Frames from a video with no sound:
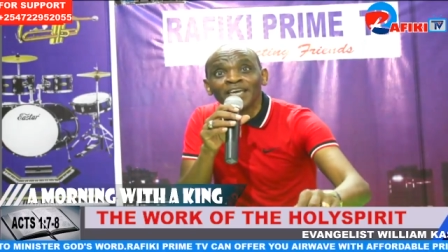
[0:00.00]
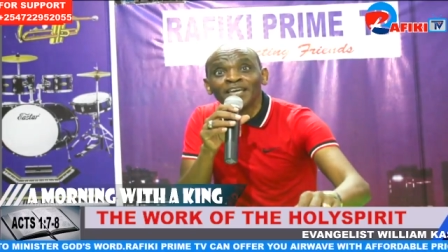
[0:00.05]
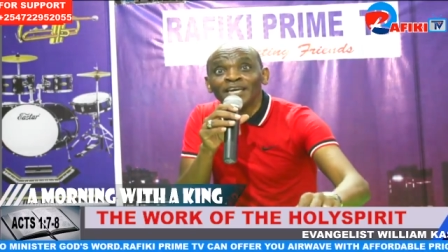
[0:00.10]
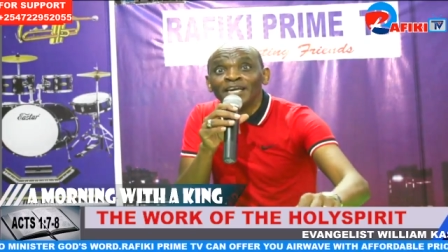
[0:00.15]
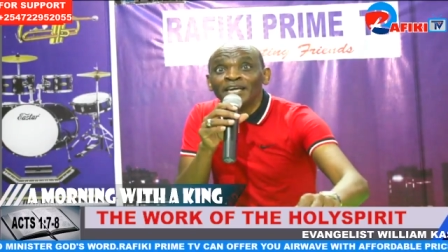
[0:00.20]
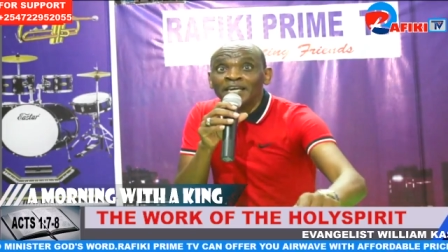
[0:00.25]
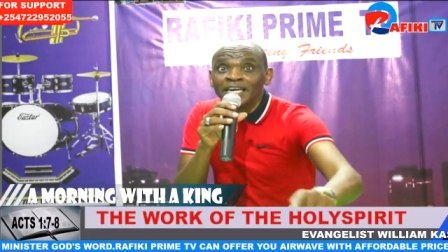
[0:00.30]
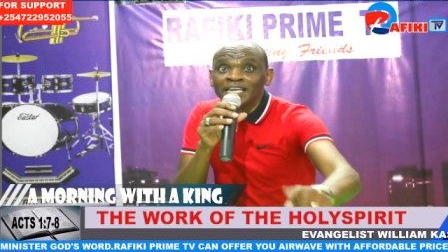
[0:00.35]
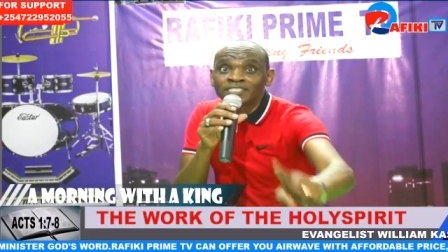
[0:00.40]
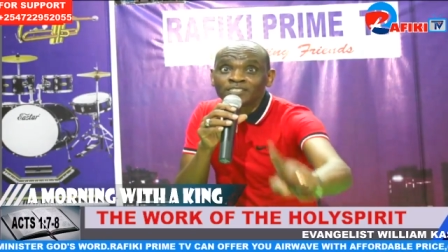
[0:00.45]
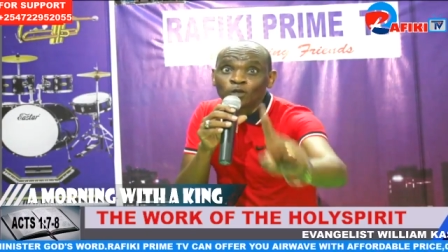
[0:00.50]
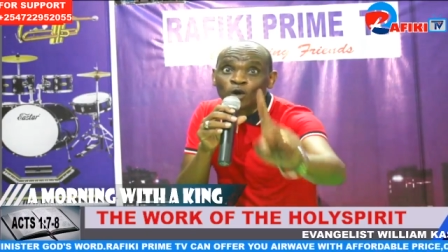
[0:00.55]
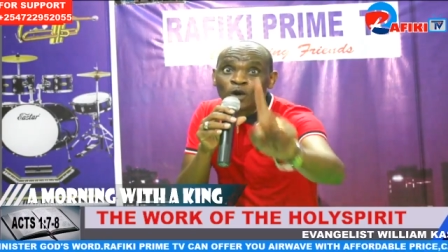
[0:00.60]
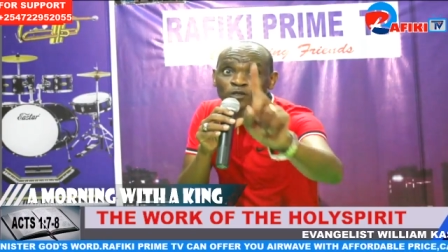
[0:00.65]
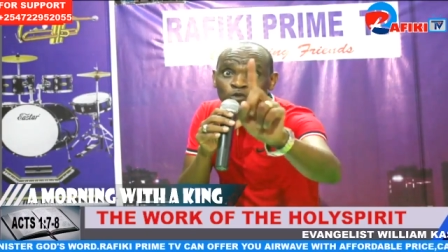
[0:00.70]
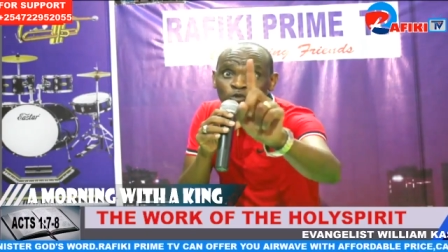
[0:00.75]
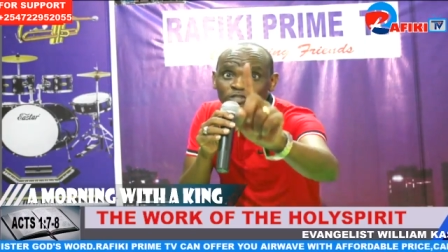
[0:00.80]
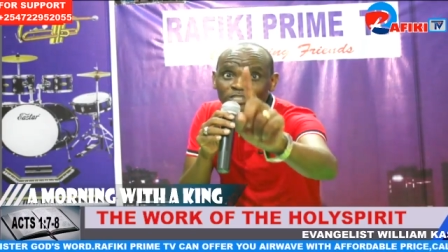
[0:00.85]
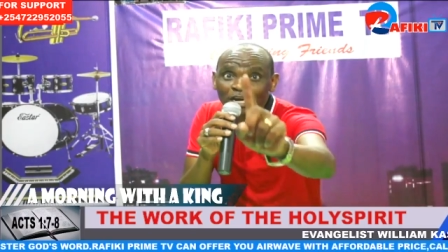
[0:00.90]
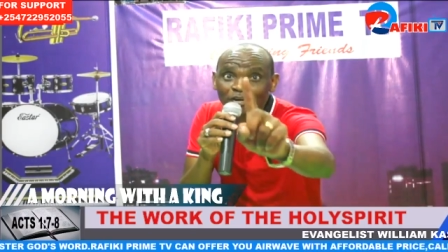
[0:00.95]
is to, to,
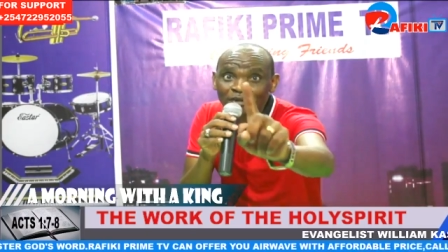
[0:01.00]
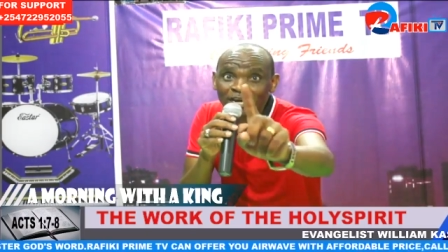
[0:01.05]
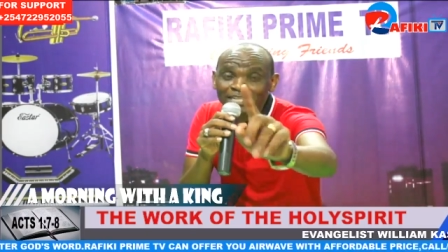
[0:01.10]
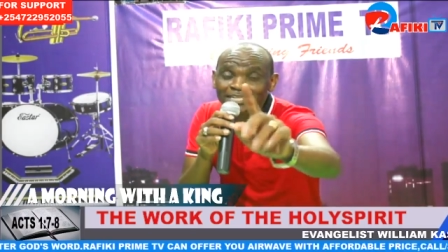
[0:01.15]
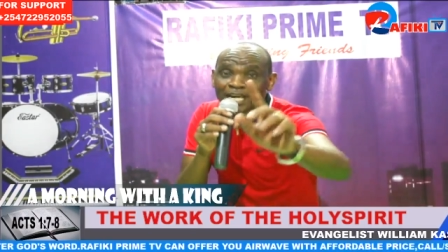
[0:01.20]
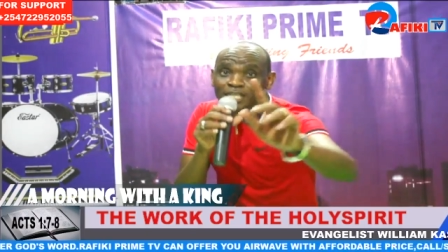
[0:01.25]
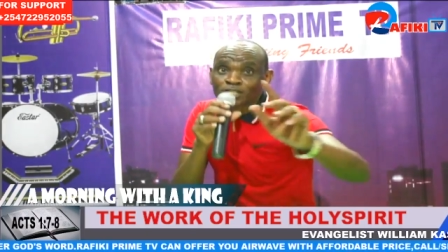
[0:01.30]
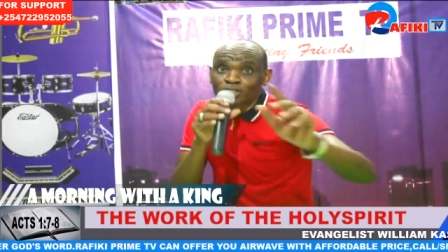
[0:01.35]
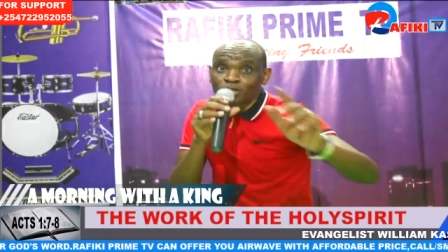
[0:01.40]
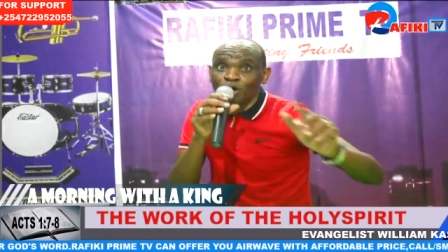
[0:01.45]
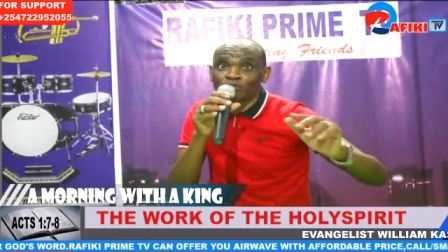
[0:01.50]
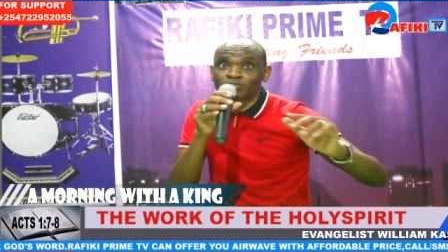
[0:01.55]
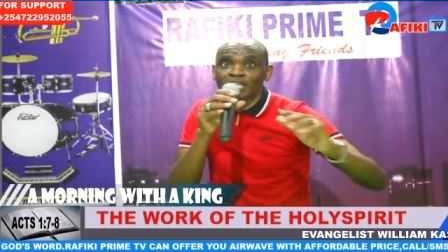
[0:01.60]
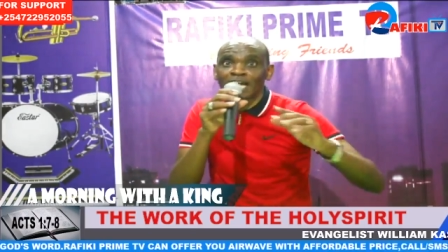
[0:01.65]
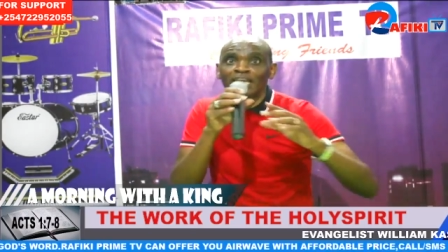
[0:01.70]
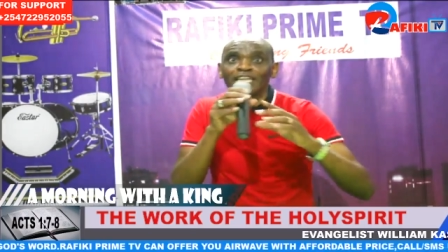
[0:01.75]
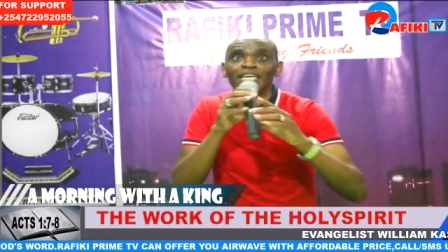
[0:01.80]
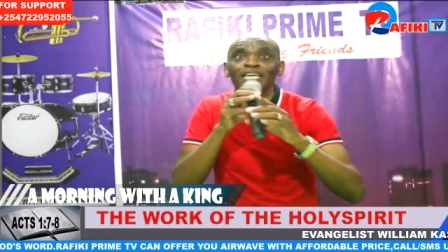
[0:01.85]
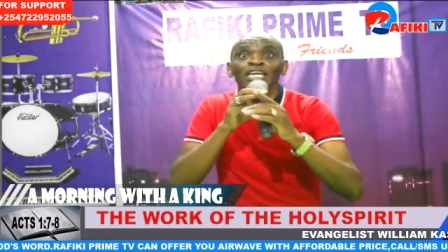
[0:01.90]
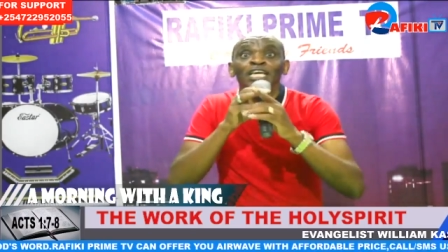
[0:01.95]
surrender totally
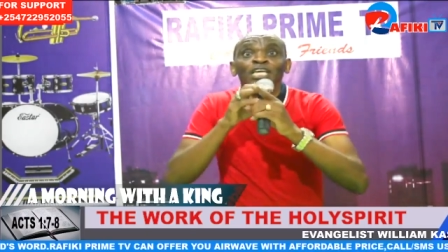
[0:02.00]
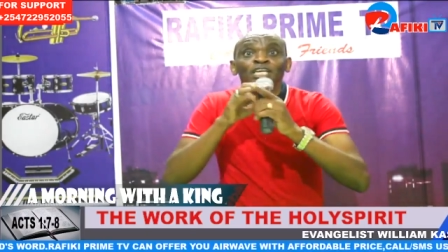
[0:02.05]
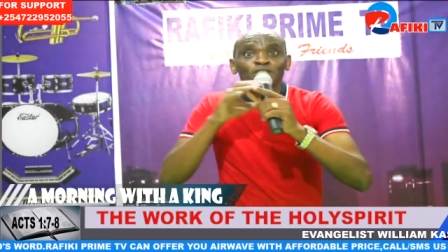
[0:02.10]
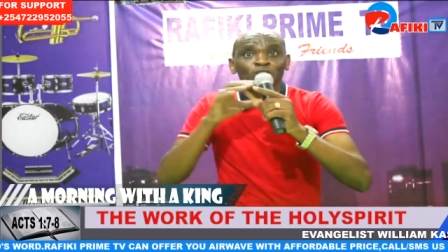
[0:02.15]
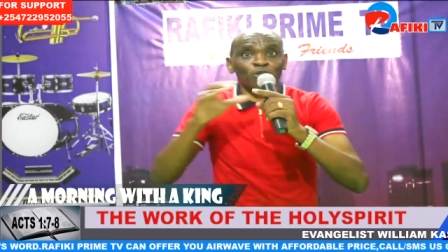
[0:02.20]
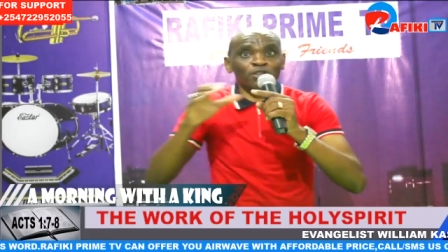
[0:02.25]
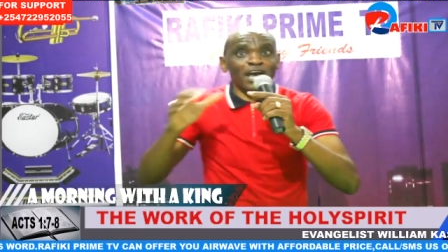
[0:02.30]
to the